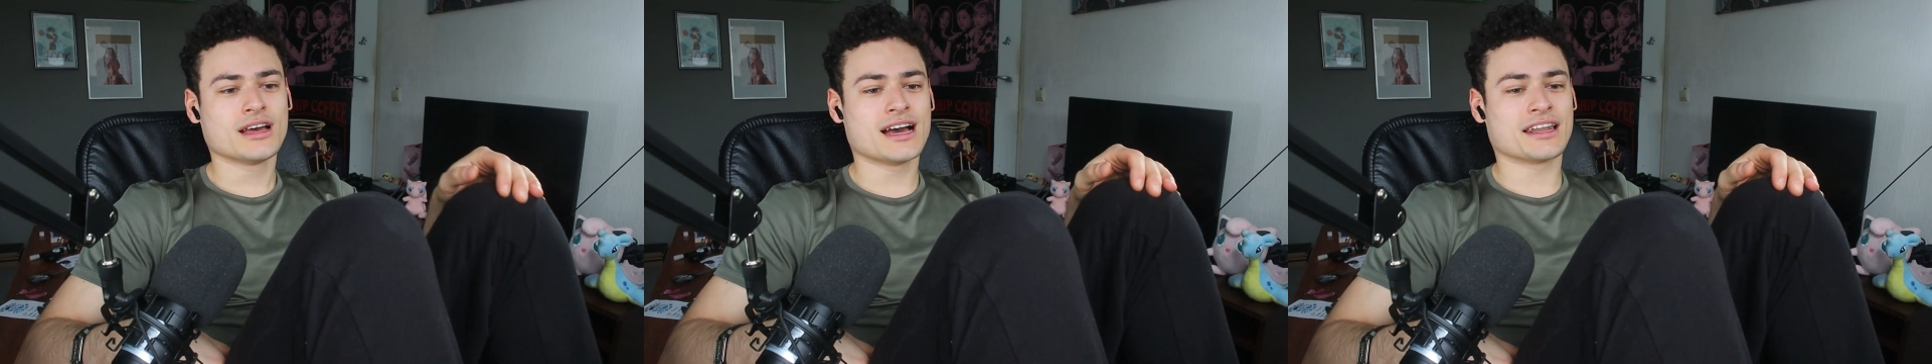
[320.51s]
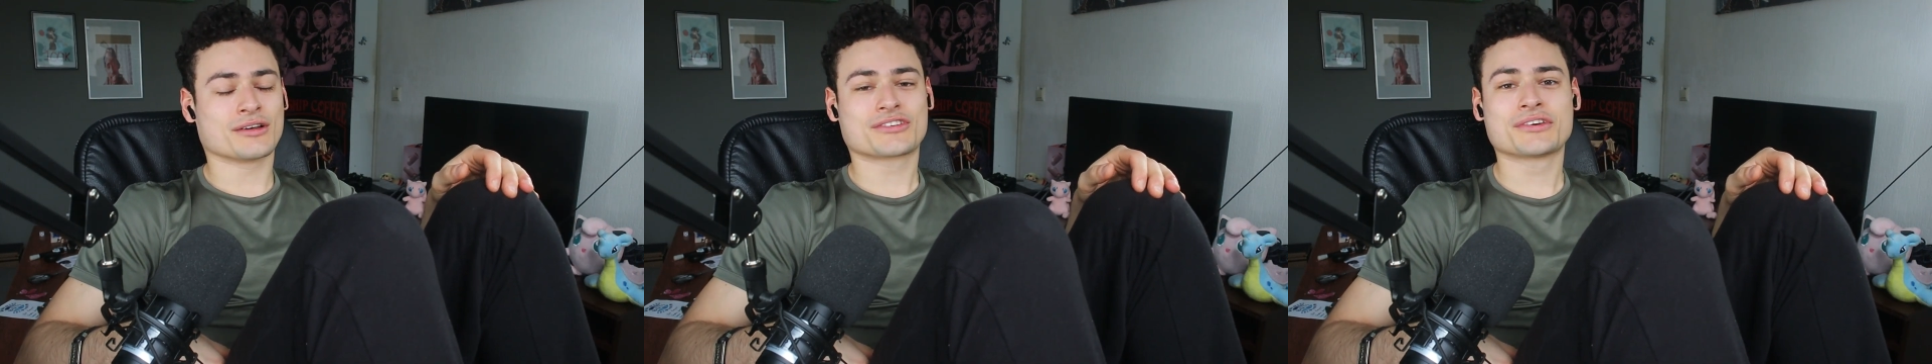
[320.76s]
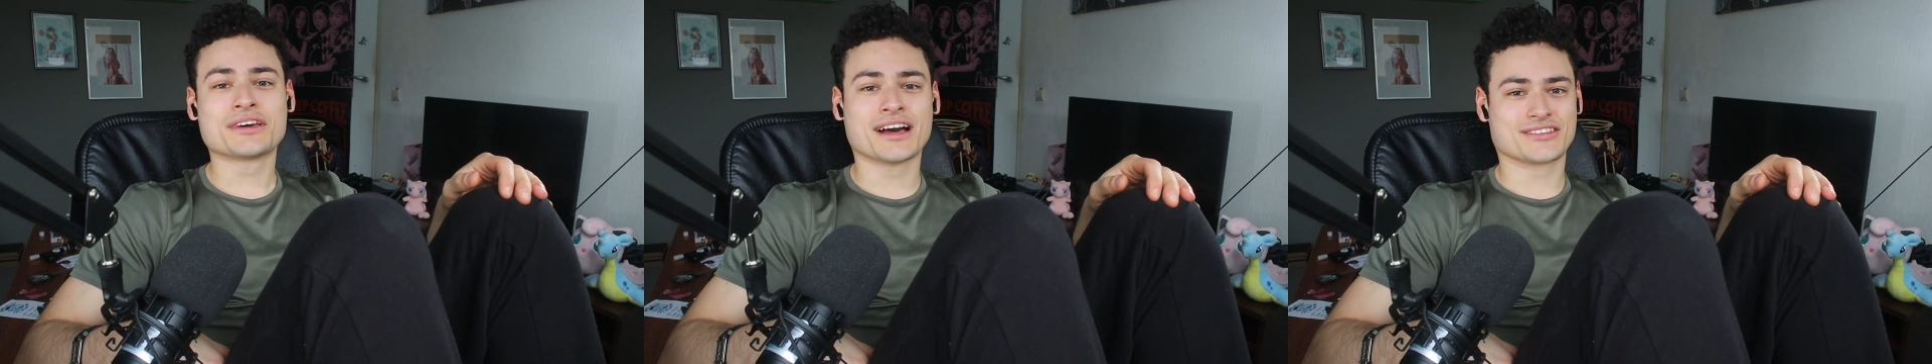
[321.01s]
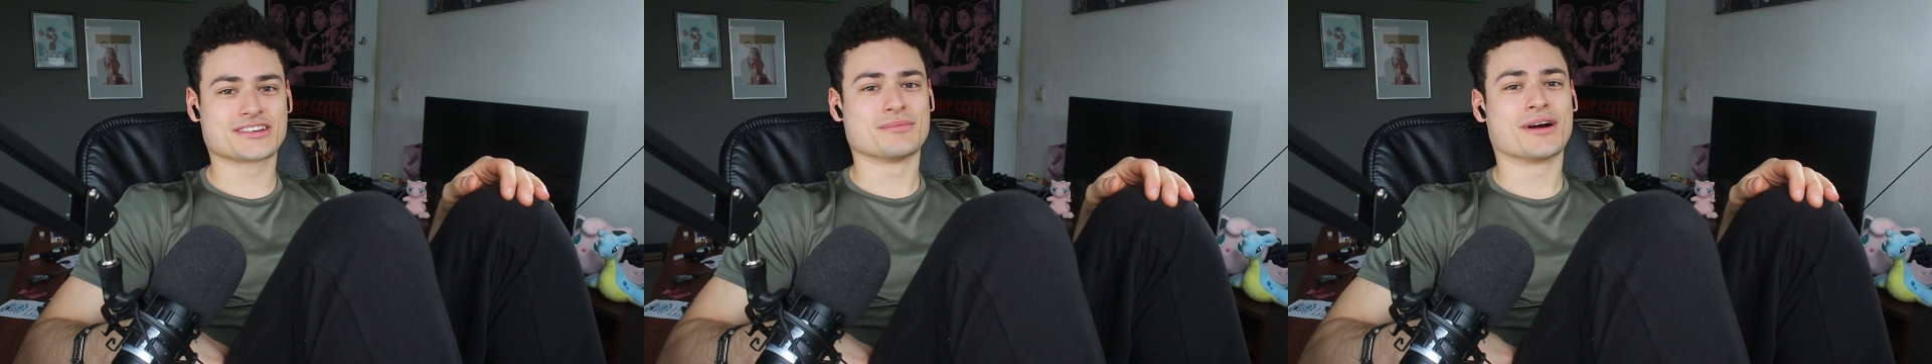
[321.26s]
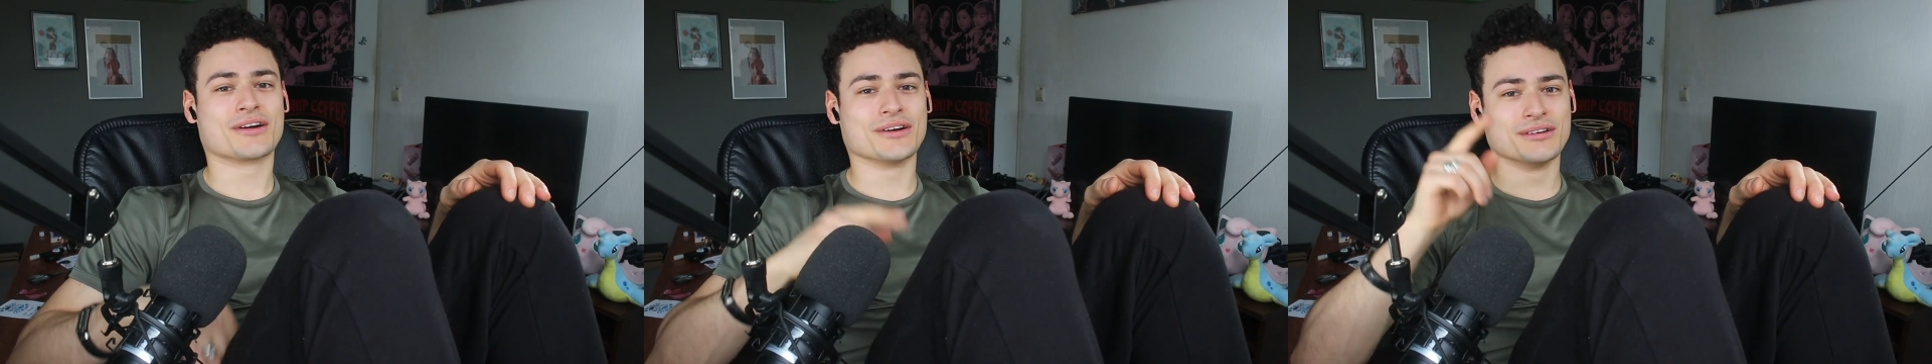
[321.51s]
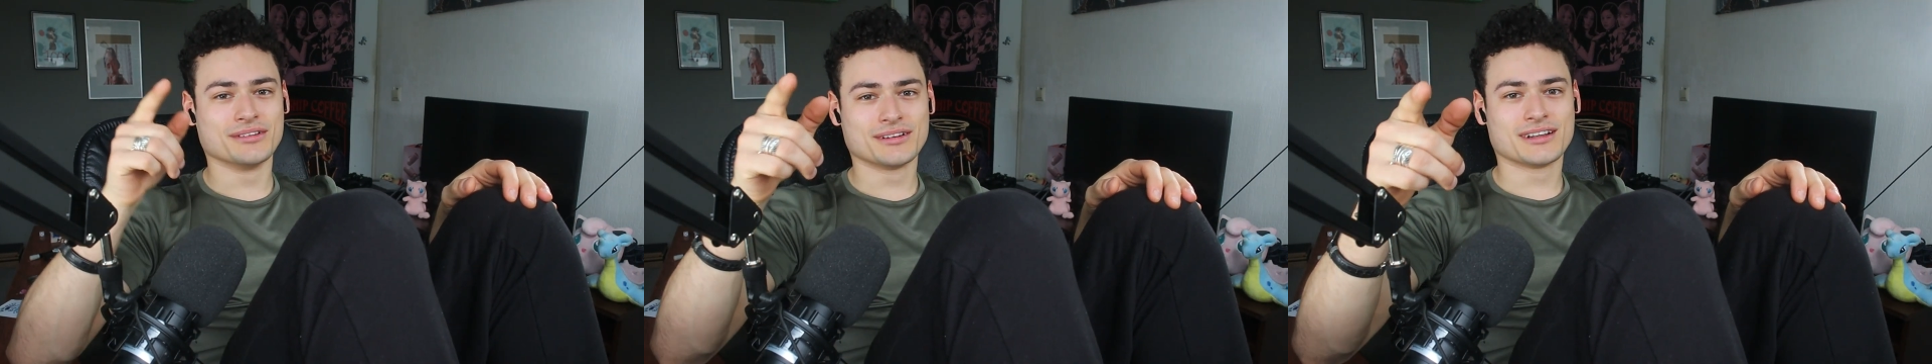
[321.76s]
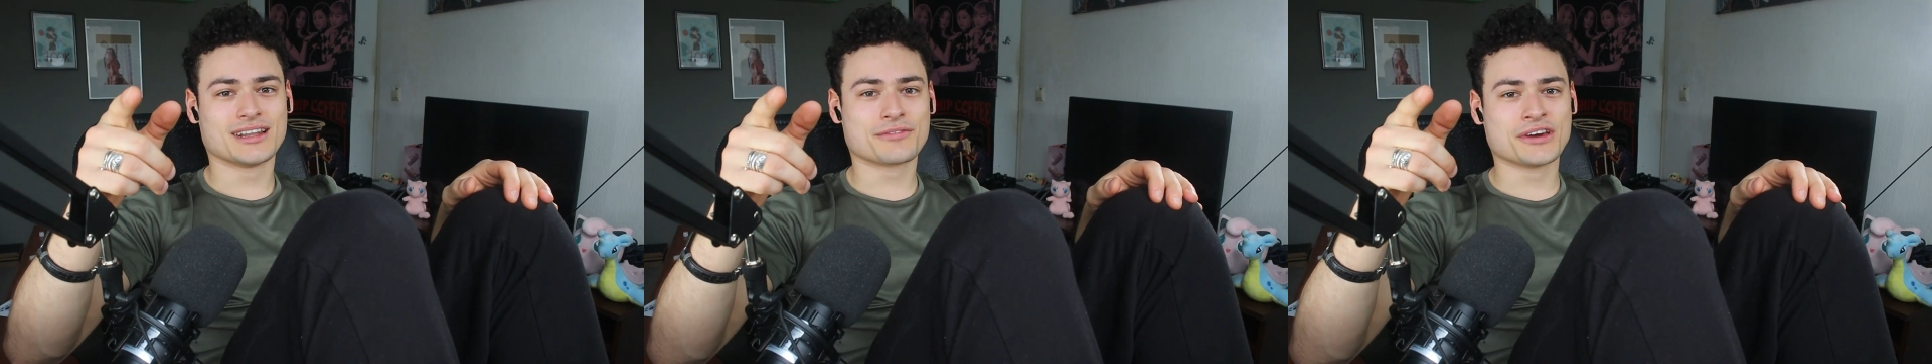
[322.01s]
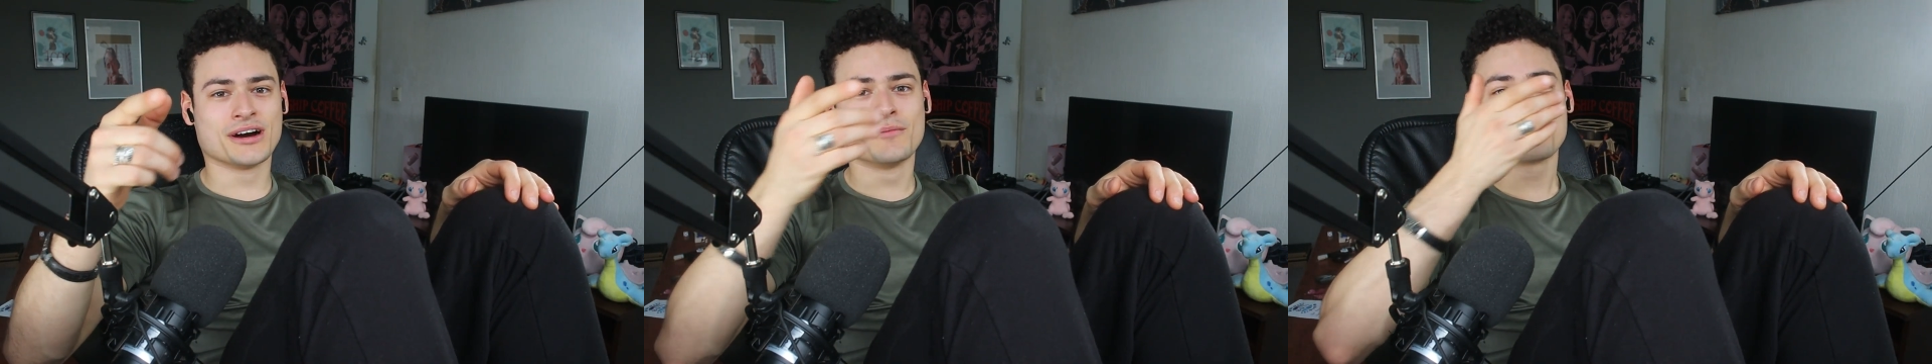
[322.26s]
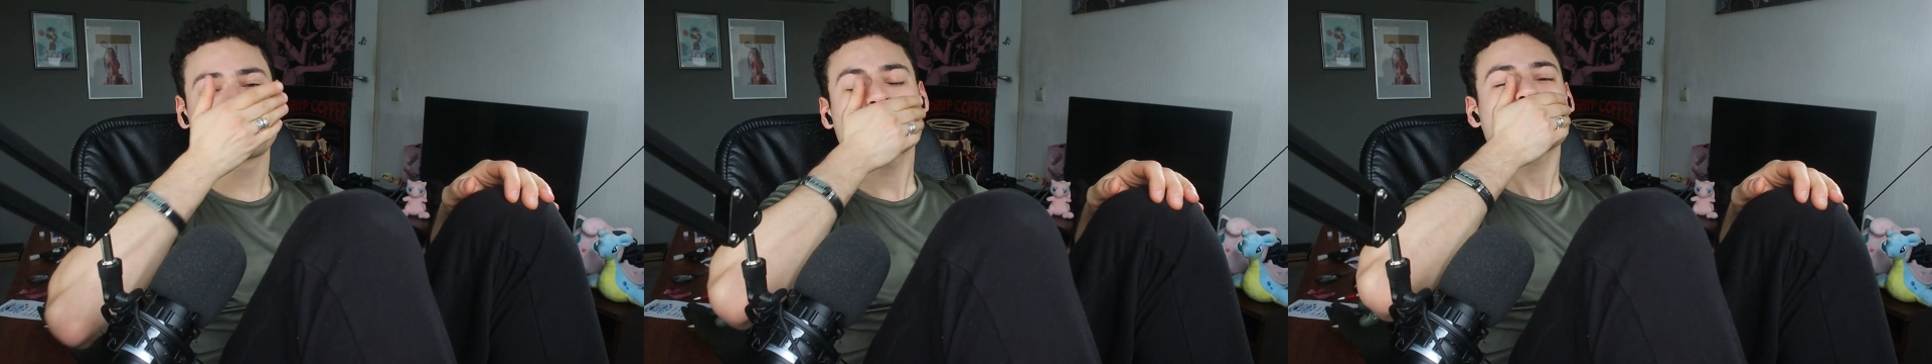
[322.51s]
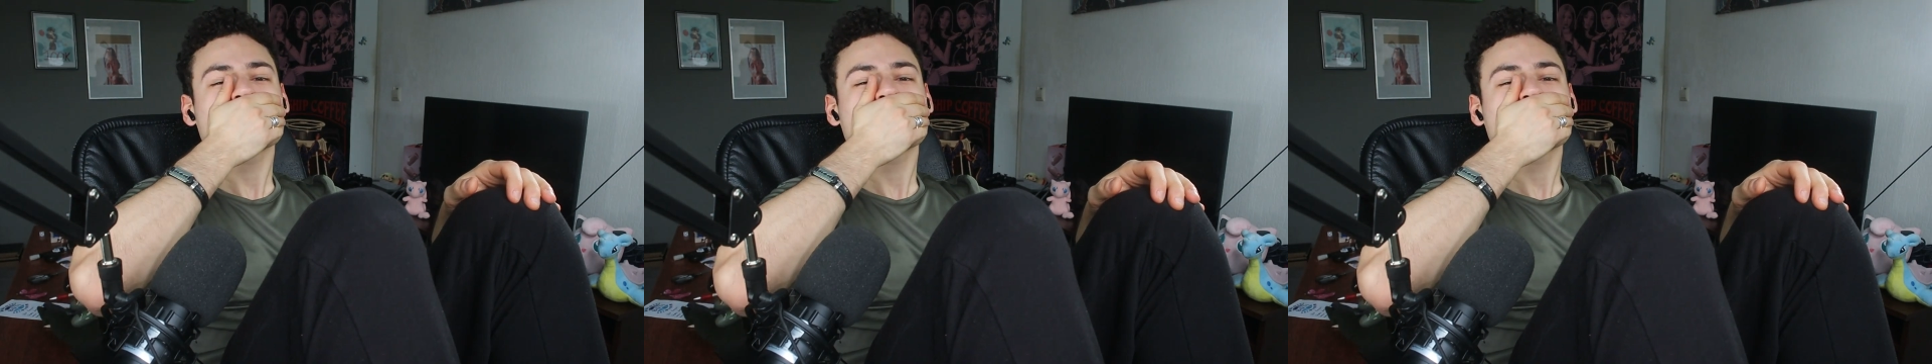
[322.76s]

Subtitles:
and I'll see you guys tomorrow. Love y'all.